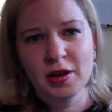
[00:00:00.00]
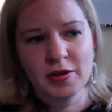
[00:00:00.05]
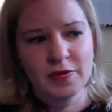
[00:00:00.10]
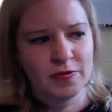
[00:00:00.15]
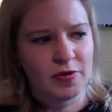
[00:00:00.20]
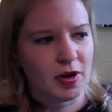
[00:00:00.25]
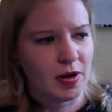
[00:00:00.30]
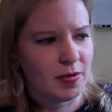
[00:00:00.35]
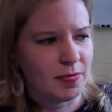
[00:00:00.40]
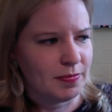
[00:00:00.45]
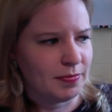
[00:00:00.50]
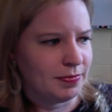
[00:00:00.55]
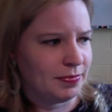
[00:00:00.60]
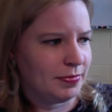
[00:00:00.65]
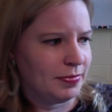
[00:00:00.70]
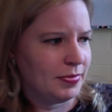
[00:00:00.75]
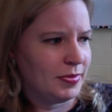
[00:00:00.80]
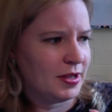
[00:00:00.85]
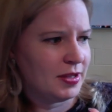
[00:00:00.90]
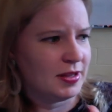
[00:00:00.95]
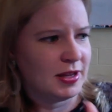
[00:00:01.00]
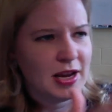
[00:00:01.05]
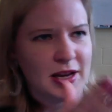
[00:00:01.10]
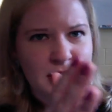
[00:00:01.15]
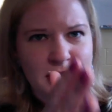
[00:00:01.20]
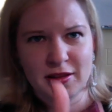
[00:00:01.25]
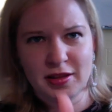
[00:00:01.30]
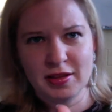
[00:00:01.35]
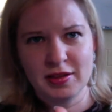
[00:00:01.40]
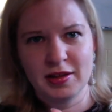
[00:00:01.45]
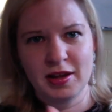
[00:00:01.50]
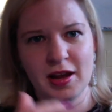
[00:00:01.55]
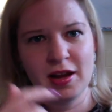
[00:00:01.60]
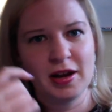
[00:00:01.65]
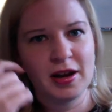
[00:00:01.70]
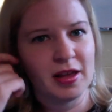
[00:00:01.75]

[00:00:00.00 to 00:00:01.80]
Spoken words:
from this date to this date.